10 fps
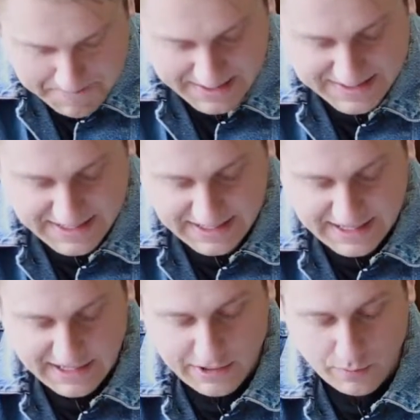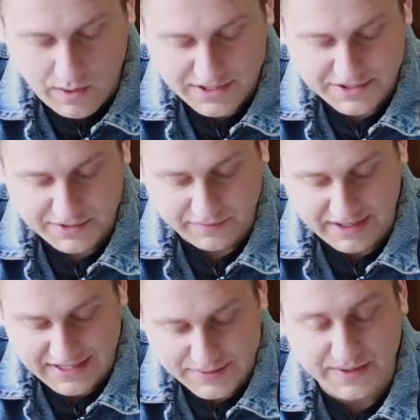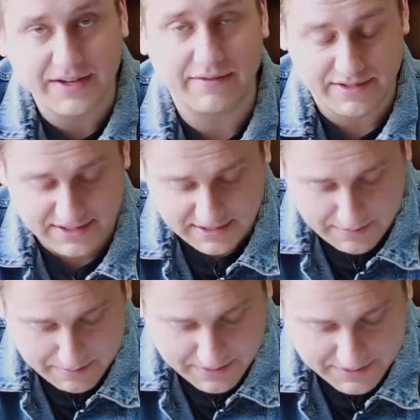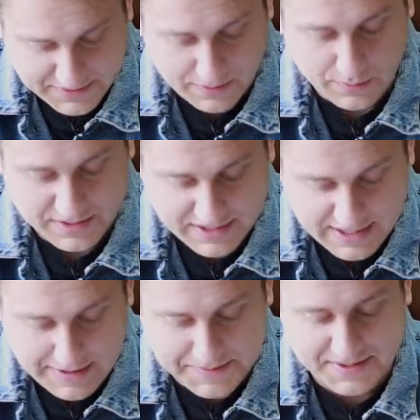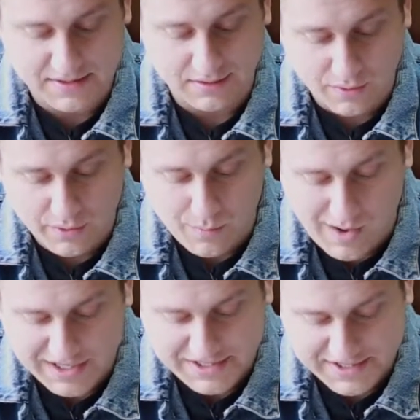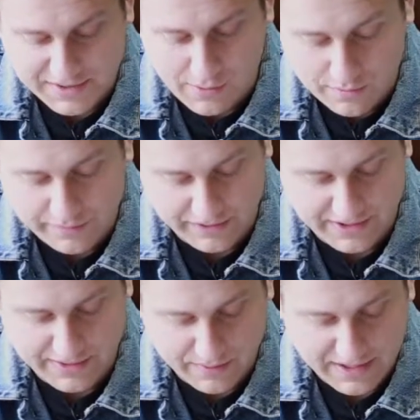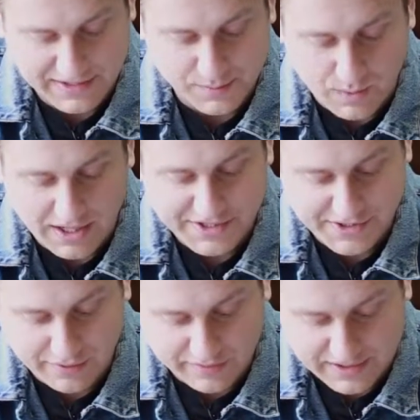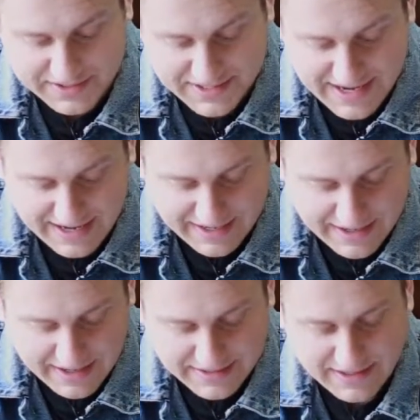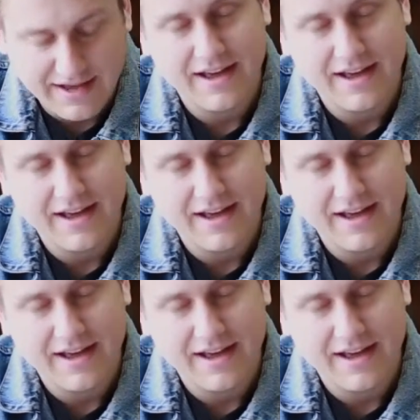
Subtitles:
Indeed, he who watches over Israel never slumbers or sleeps. The Lord watches over you. He's watching over us day and night.